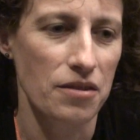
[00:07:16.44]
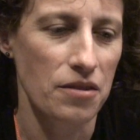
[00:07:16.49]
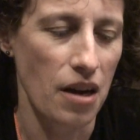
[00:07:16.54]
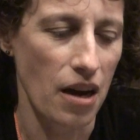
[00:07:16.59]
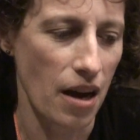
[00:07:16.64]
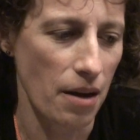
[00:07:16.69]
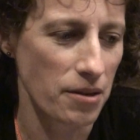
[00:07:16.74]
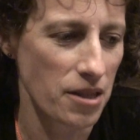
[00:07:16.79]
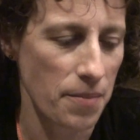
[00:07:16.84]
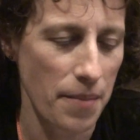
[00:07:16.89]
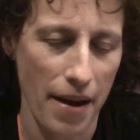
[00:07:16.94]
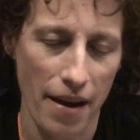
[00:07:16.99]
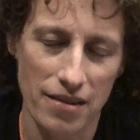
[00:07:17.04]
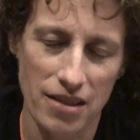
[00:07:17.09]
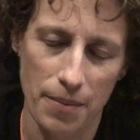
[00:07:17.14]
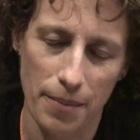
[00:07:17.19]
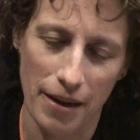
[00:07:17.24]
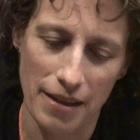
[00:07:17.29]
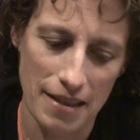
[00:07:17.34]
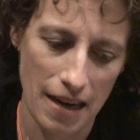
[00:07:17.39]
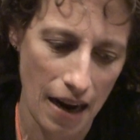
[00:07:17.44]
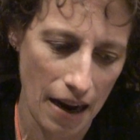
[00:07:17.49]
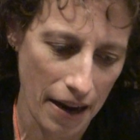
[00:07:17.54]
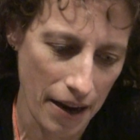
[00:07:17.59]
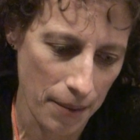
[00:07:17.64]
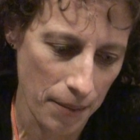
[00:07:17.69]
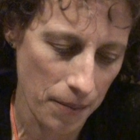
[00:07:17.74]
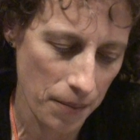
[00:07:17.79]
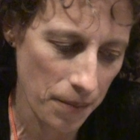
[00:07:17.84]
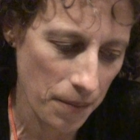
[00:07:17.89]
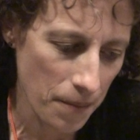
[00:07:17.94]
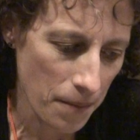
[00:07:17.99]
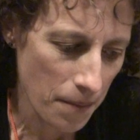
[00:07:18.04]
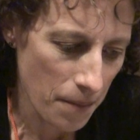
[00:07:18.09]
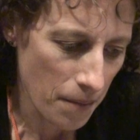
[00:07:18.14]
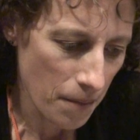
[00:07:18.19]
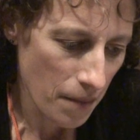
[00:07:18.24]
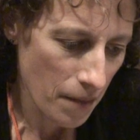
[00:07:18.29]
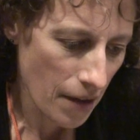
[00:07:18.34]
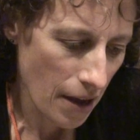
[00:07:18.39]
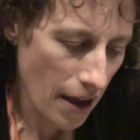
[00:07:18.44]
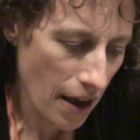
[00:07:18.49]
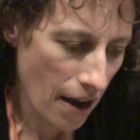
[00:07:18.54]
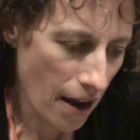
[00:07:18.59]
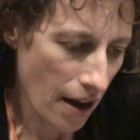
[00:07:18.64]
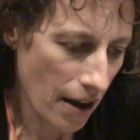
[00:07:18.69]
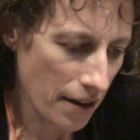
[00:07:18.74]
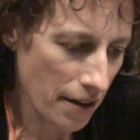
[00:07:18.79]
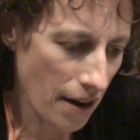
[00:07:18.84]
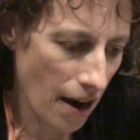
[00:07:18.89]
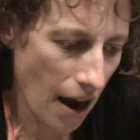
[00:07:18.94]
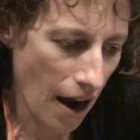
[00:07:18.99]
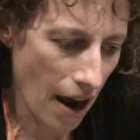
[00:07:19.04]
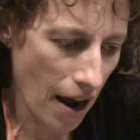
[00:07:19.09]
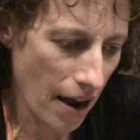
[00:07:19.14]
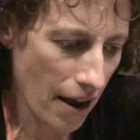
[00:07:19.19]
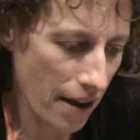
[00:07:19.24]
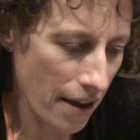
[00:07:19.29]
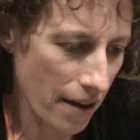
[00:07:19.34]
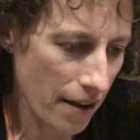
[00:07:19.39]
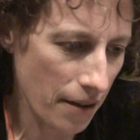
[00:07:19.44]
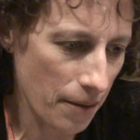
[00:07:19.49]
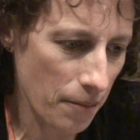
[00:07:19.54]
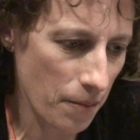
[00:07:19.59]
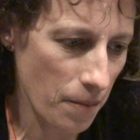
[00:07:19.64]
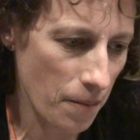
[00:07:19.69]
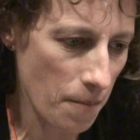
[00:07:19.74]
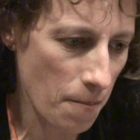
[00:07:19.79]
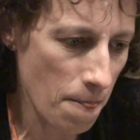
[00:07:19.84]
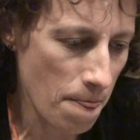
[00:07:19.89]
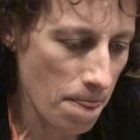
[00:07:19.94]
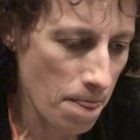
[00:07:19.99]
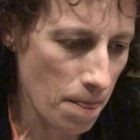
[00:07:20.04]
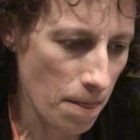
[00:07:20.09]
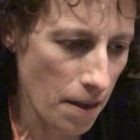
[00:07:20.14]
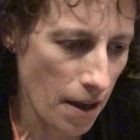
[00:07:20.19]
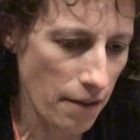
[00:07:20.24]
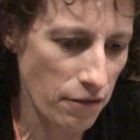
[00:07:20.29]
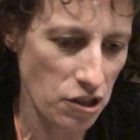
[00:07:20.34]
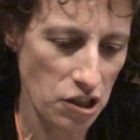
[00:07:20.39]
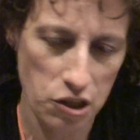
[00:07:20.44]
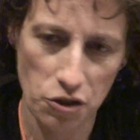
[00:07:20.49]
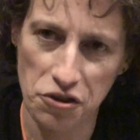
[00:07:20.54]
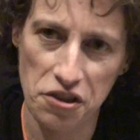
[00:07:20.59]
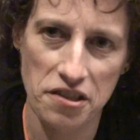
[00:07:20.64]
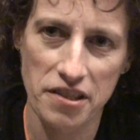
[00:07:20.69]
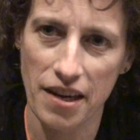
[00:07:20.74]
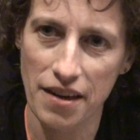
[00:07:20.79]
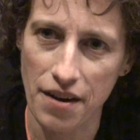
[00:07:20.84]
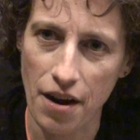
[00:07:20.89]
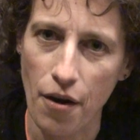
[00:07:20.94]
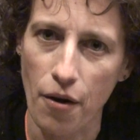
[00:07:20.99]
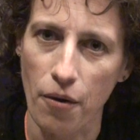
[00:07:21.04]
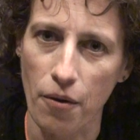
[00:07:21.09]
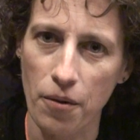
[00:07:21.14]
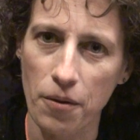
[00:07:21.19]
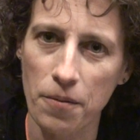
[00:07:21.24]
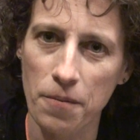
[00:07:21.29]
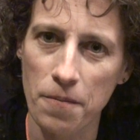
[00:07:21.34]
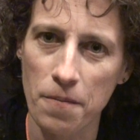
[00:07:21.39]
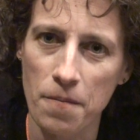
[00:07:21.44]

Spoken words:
demands on my time, and I have just learned to say no,